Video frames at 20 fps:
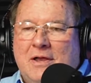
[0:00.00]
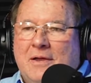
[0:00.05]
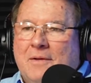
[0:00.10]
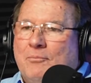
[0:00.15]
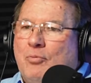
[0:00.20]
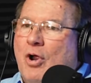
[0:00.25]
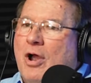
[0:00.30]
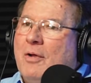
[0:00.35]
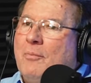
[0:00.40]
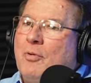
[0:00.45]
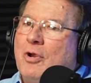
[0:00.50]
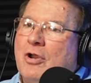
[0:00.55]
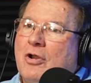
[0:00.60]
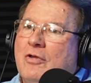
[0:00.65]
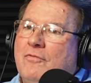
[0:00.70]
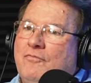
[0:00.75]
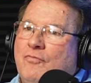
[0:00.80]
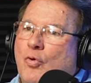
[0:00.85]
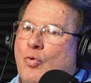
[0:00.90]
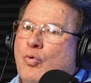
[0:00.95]
primarily
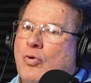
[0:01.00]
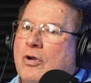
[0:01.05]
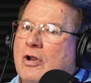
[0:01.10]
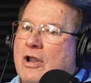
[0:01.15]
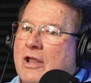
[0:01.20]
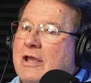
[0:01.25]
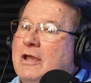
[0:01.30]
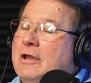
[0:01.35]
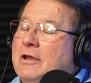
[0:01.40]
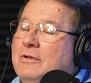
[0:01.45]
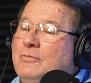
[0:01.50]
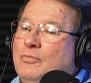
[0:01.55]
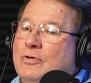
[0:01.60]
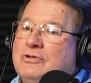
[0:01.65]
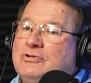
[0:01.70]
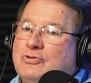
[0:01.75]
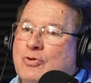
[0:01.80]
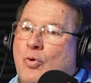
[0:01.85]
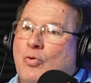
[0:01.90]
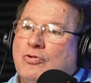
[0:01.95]
Ford, Lincoln,
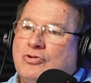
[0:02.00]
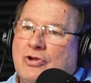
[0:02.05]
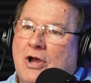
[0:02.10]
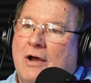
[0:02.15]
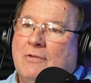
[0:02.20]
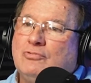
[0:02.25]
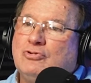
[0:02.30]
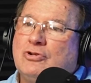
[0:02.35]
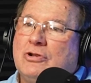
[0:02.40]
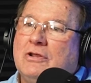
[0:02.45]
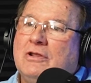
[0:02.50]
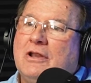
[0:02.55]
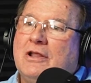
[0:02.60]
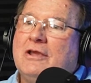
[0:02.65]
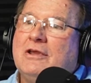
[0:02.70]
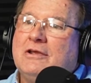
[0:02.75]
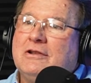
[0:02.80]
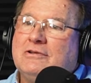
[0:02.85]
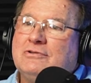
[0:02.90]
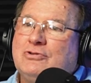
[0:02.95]
which of course obviously
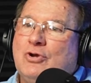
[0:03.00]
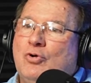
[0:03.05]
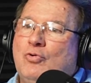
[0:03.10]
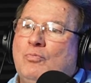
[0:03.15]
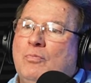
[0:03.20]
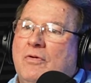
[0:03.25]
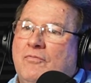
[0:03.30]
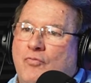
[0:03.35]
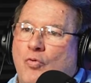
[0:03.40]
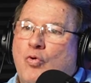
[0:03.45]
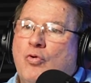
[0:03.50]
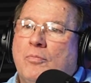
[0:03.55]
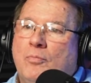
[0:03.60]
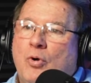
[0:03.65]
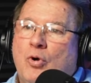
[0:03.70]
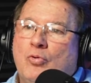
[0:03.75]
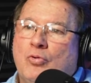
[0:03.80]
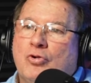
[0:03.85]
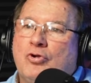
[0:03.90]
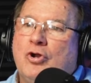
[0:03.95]
Lincoln is owned by Ford
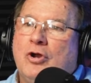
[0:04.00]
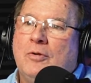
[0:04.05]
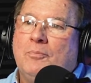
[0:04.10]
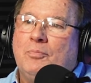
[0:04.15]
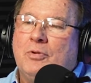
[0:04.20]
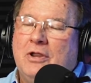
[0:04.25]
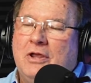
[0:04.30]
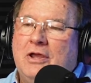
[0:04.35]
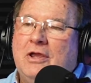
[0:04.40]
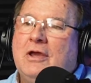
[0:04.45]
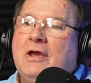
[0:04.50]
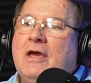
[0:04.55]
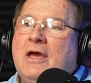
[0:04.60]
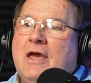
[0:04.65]
Motor Company,